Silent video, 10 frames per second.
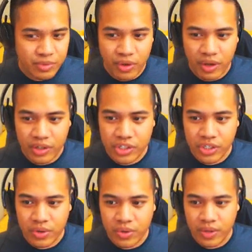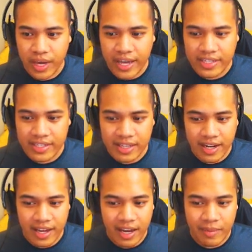So I'll show you the assets that I
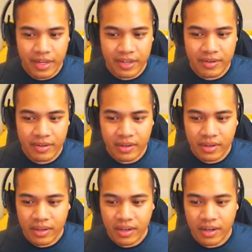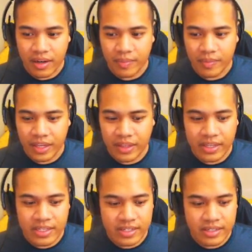animated, like
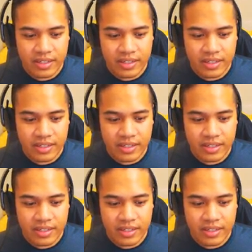this.